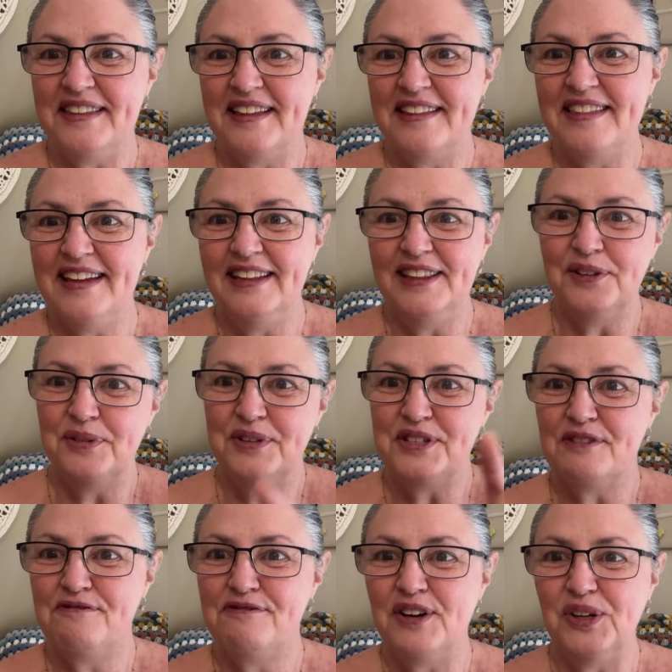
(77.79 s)
I think there was
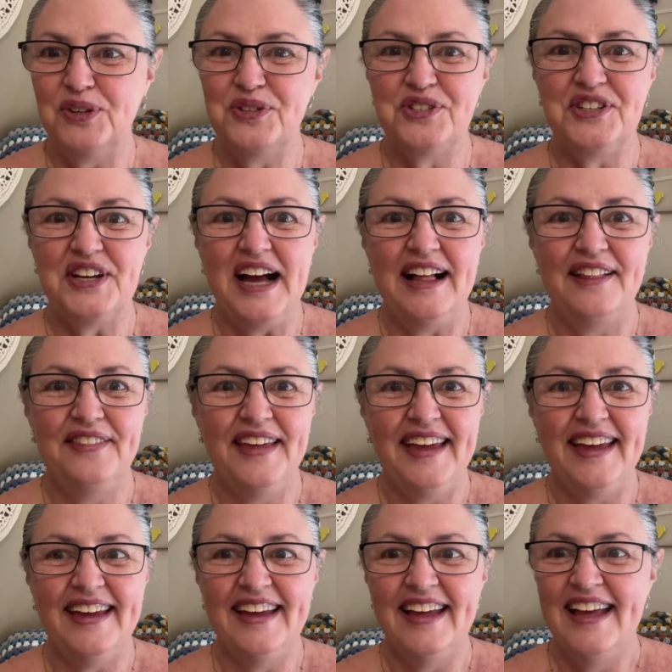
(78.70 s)
a false start
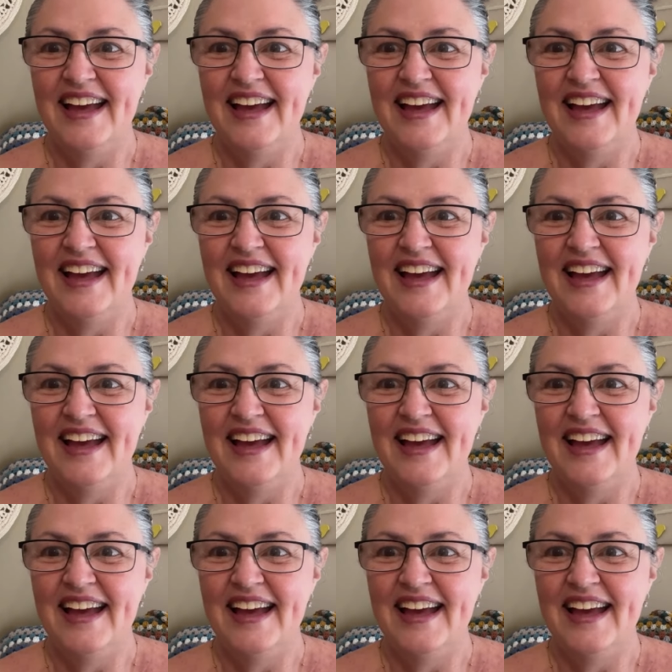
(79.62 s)
there.